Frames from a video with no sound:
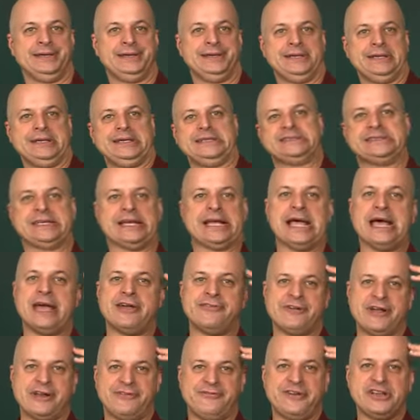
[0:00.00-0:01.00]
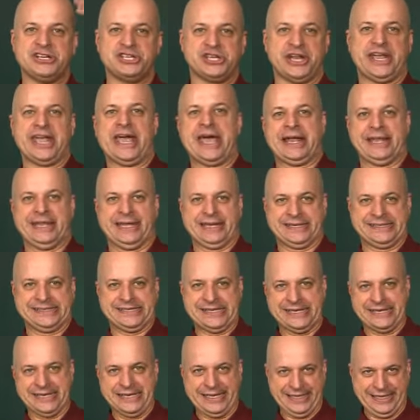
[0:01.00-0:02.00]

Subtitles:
It's the Conrad Fisher galaxy.